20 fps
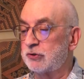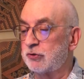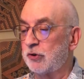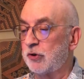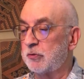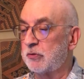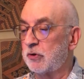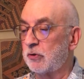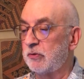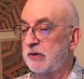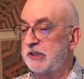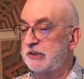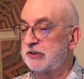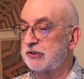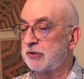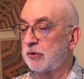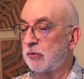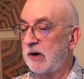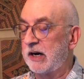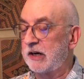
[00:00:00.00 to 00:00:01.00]
room to reach
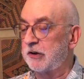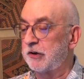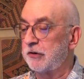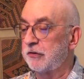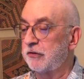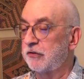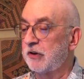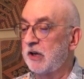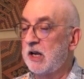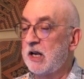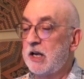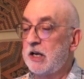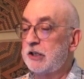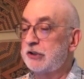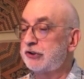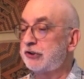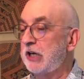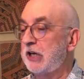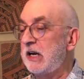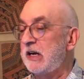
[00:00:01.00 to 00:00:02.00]
the records.
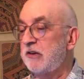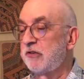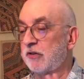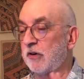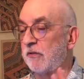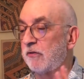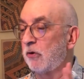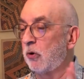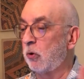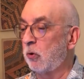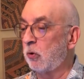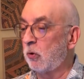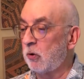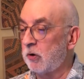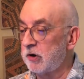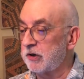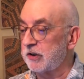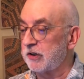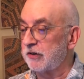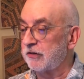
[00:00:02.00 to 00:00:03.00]
Shades of
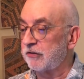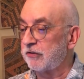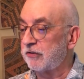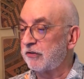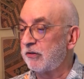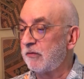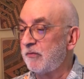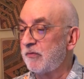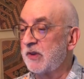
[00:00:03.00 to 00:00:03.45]
hoarders!